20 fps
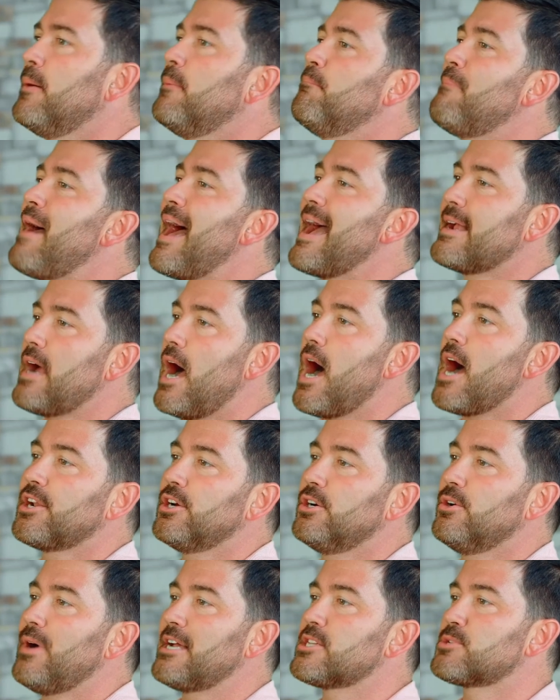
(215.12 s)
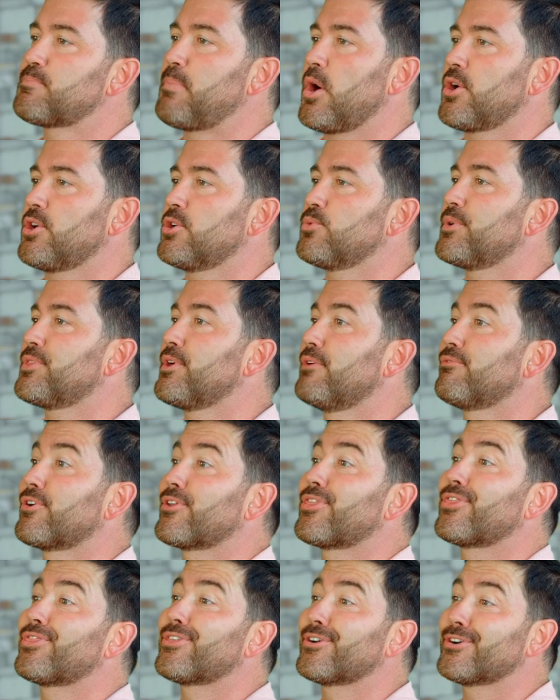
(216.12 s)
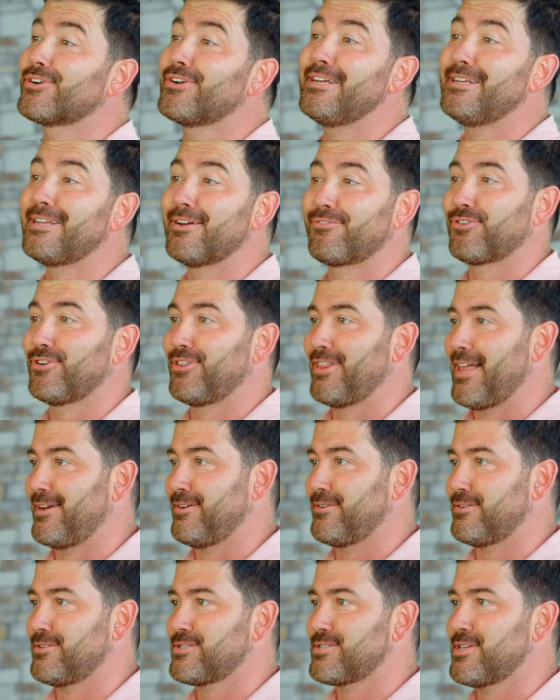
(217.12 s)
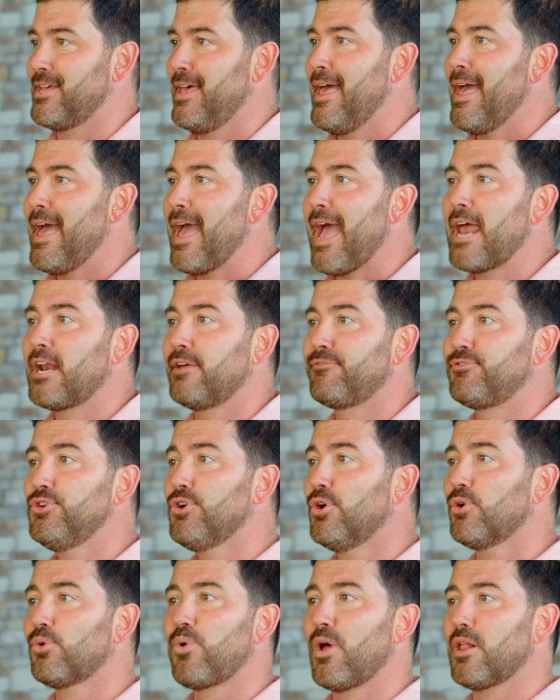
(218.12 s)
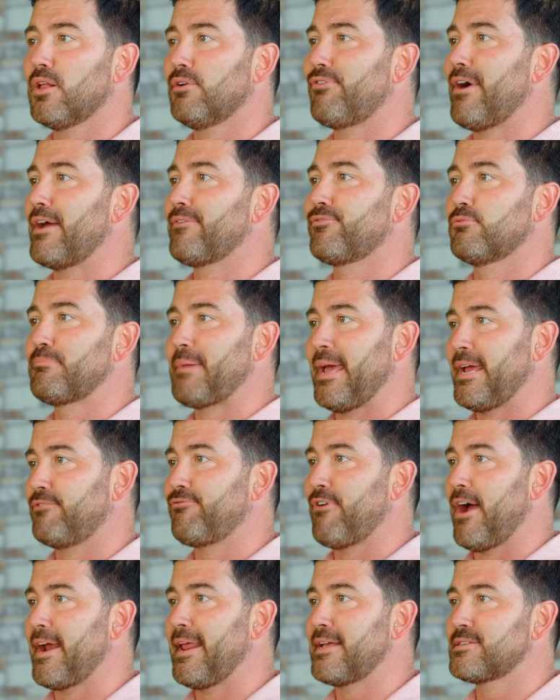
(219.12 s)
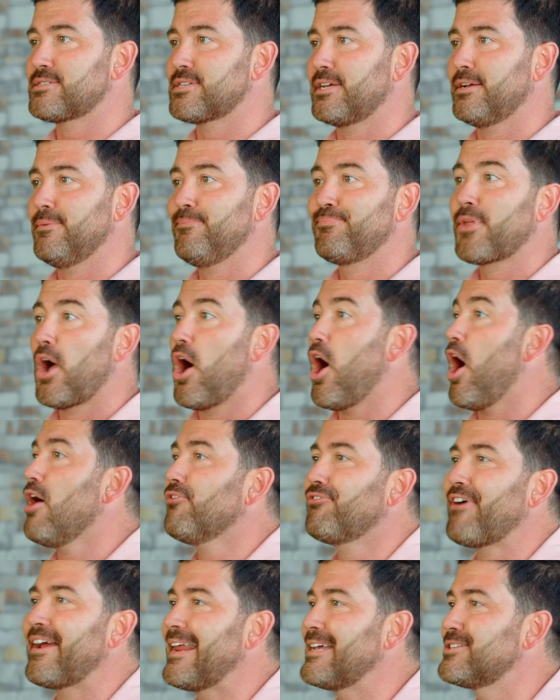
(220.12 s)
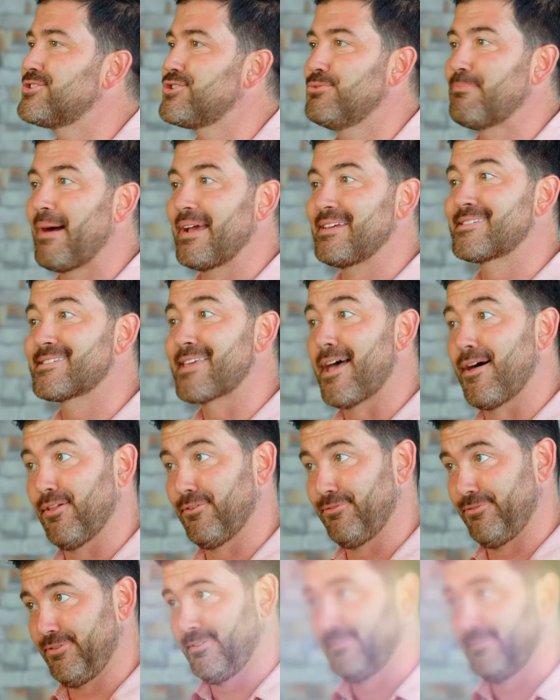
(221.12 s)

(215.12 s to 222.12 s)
Mag Auto has partnered with over 30 different lenders, and if you don't qualify for bank financing, I'll finance you myself.